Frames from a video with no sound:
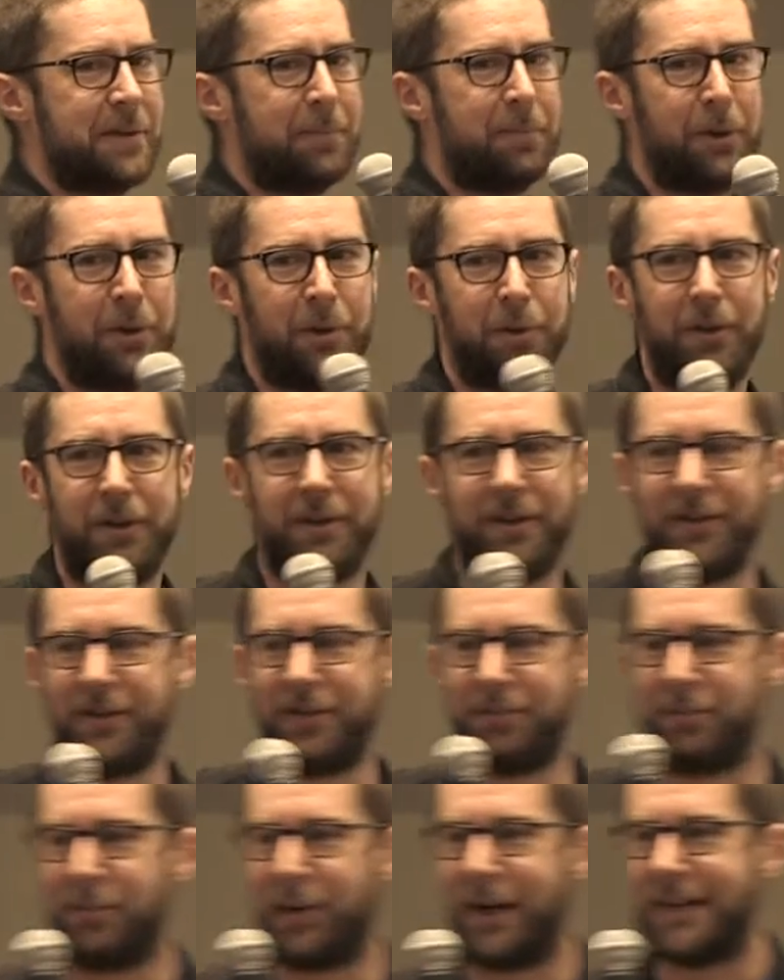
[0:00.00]
a plural
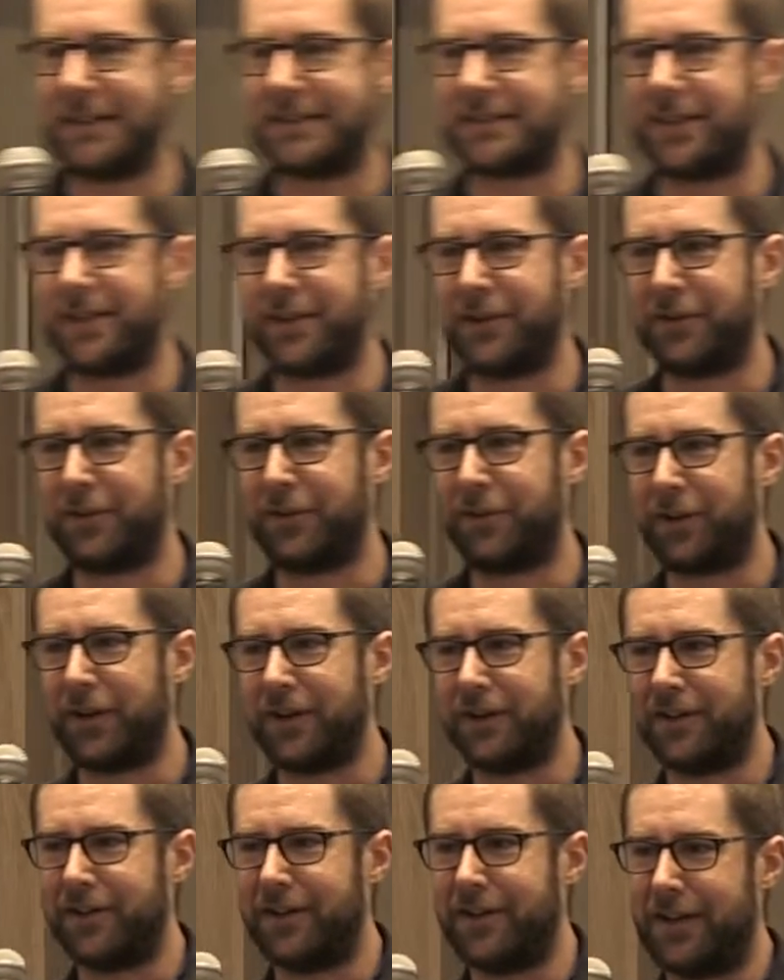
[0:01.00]
on my slide on the
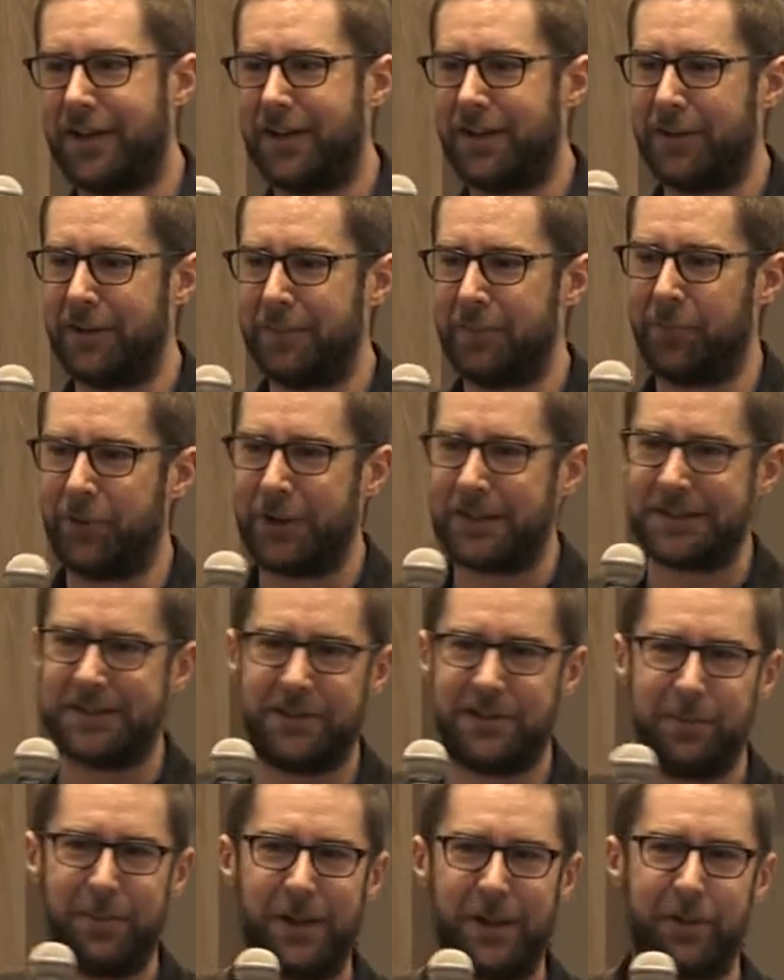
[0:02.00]
front
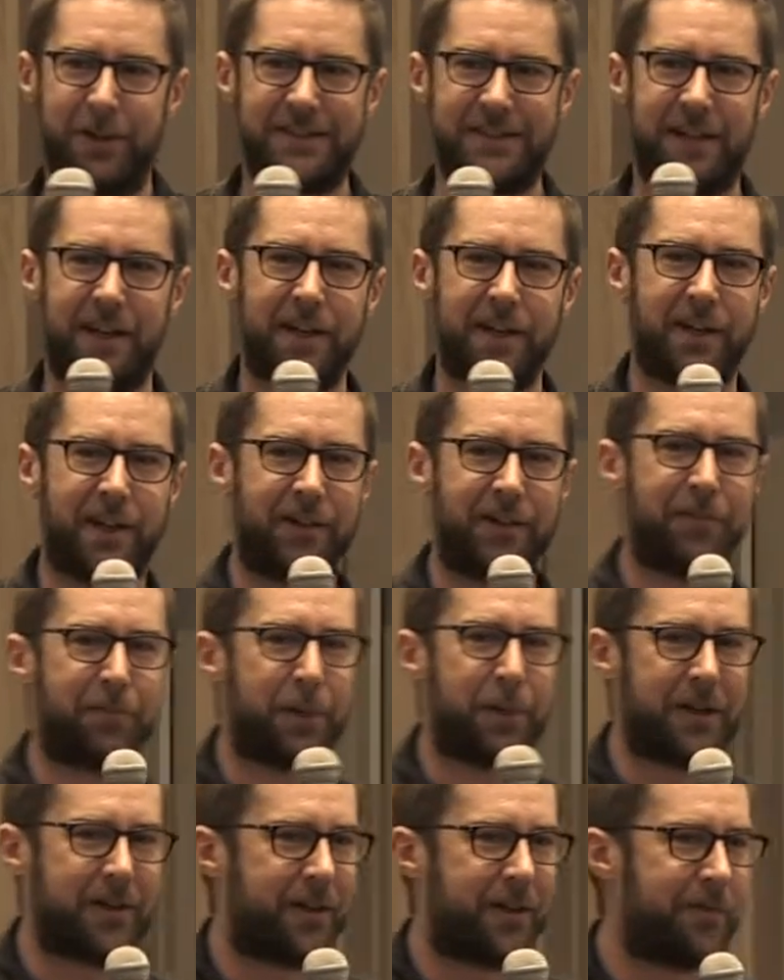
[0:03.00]
versus Ubiquitous Archive,
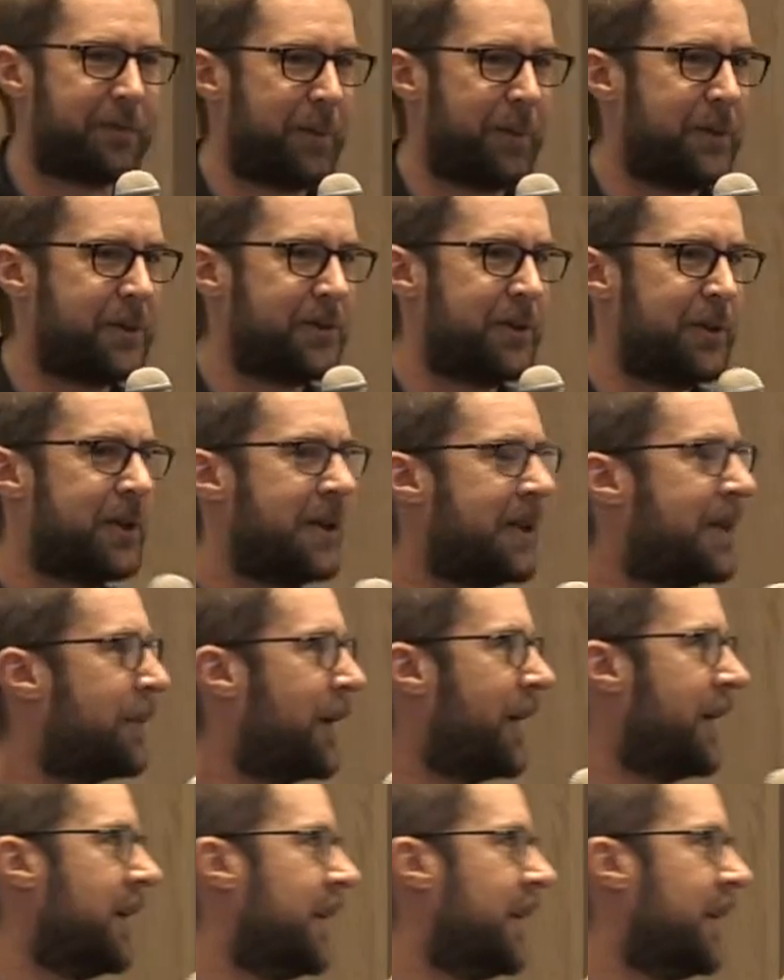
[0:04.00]
but a lot of what we're talking about